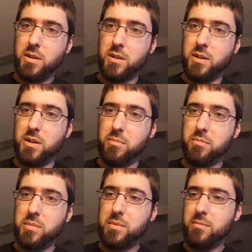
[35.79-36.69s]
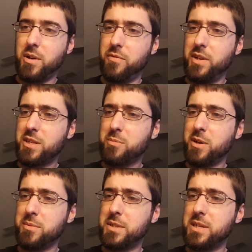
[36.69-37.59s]
How Phoenix
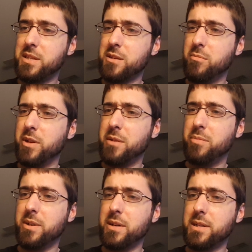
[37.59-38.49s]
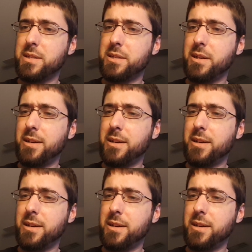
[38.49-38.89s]
Prop sends their blade plugs,